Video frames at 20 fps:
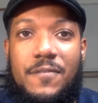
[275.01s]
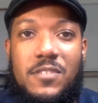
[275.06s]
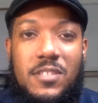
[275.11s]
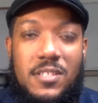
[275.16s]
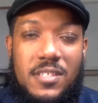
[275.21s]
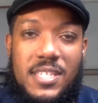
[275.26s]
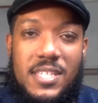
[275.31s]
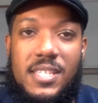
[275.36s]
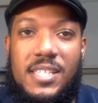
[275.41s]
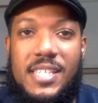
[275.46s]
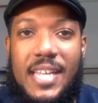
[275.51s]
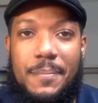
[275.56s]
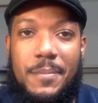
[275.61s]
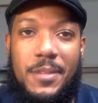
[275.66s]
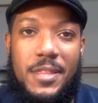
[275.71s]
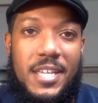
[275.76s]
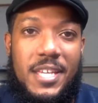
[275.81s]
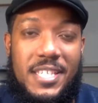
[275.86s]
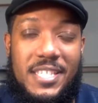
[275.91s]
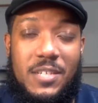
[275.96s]
to see the type of
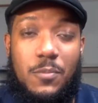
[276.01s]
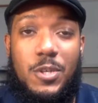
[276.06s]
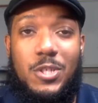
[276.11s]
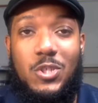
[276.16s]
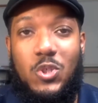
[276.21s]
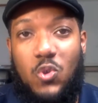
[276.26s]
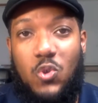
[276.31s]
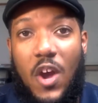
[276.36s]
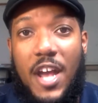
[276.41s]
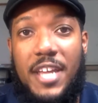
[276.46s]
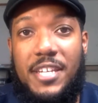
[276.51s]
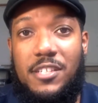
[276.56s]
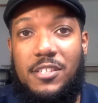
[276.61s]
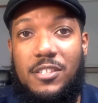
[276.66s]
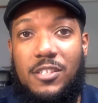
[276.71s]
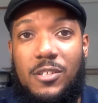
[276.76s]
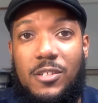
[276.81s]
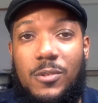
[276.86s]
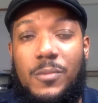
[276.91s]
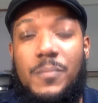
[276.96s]
things that we're trying to
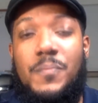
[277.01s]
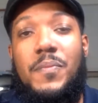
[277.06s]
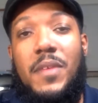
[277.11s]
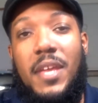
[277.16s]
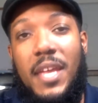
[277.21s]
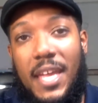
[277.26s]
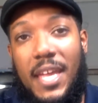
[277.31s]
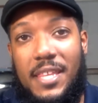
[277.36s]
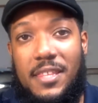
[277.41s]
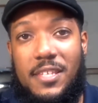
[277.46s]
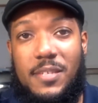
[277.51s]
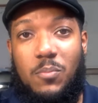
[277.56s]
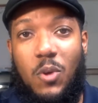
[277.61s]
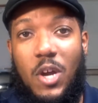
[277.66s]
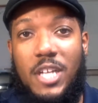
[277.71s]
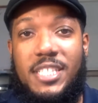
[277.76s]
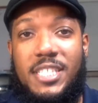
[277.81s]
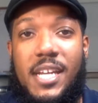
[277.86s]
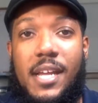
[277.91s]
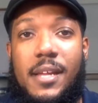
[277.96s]
do in this
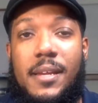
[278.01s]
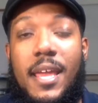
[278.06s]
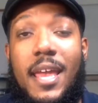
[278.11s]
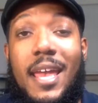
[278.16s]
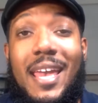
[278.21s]
project.